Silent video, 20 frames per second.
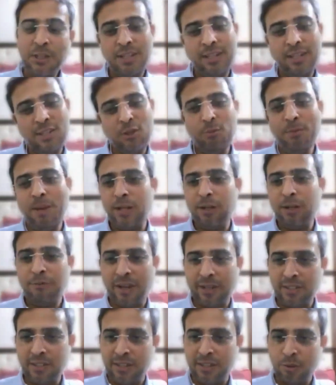So he used to
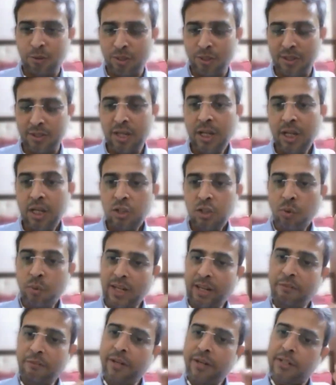manufacture noodles.
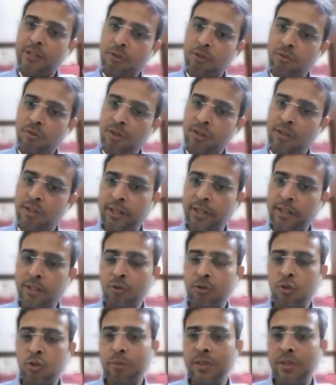So whenever
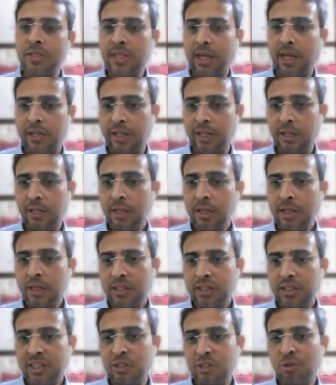it used to be sunny,
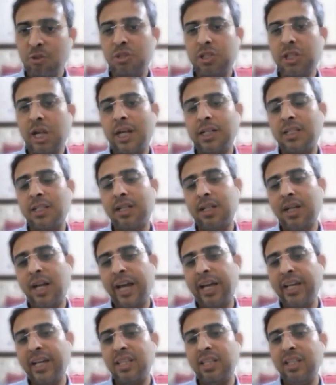she used to start
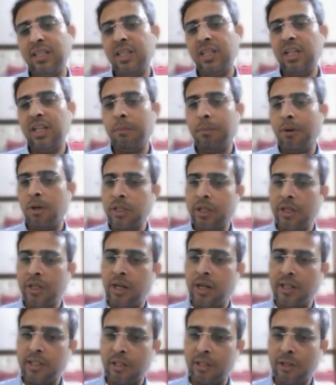crying, thinking
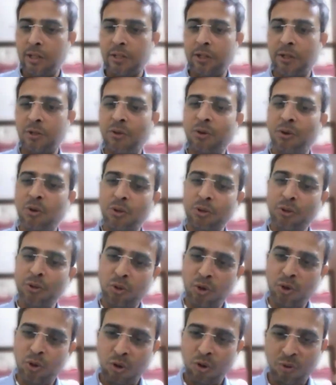about her elder daughter. Oh
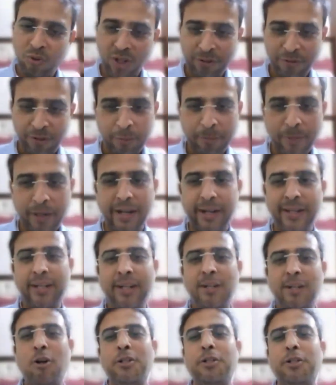no, what will my
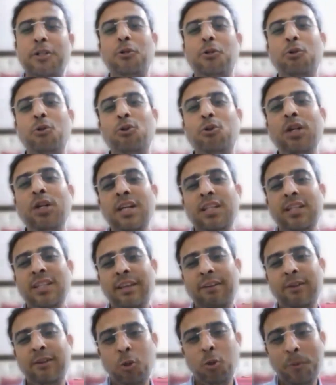elder daughter do?
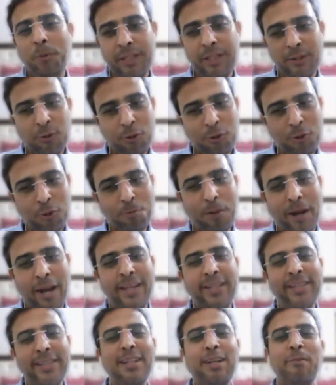There, nobody is going to
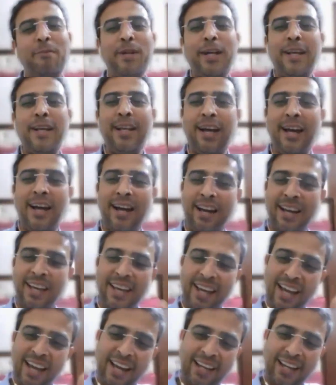buy their
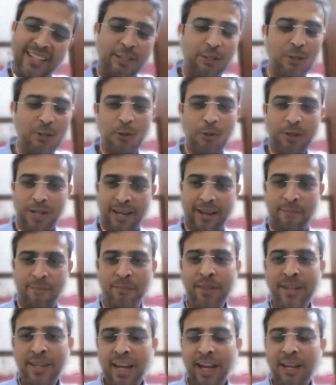umbrella, and she used to
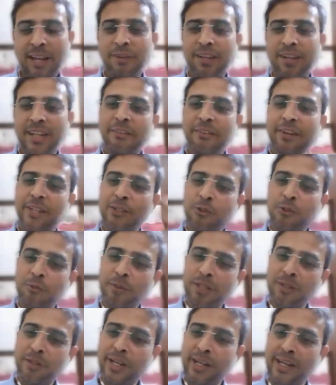cry. And whenever it's
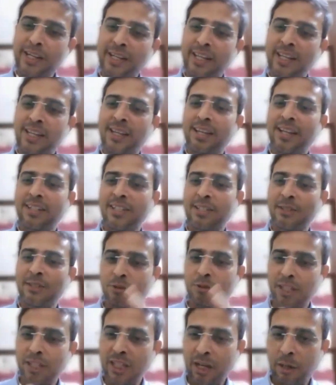to be rainy,
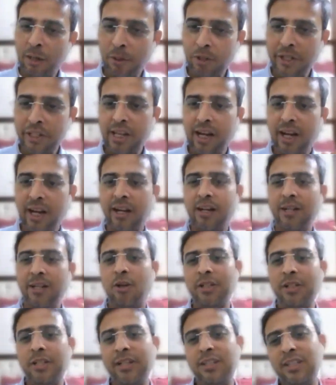she used to think about a
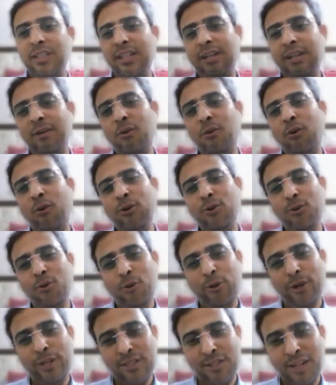younger daughter and think, oh
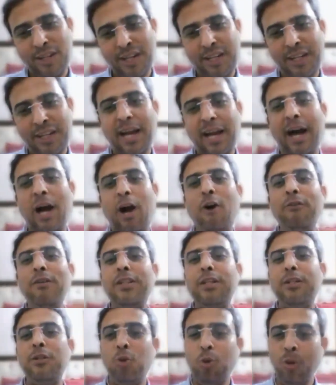no, it's raining.
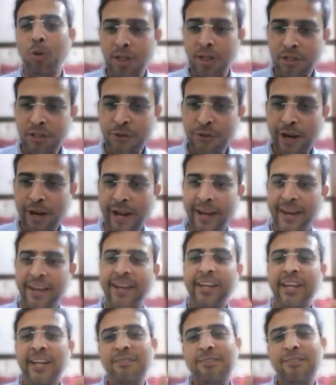How will the noodles
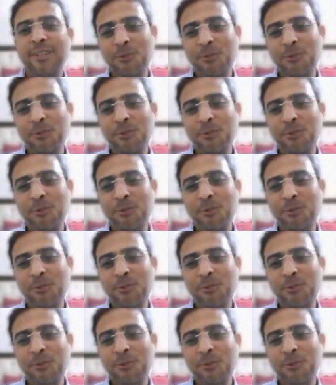dry?